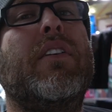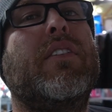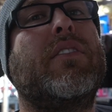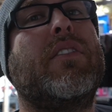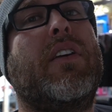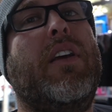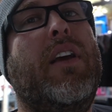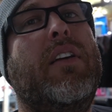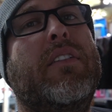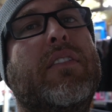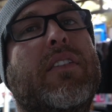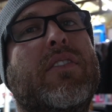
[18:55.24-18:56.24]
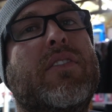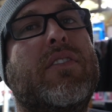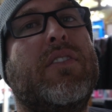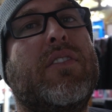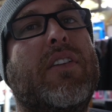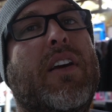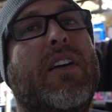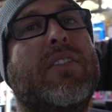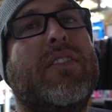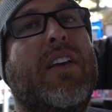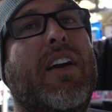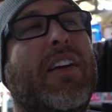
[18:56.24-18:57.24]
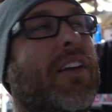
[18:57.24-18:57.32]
So yeah, let's just see how it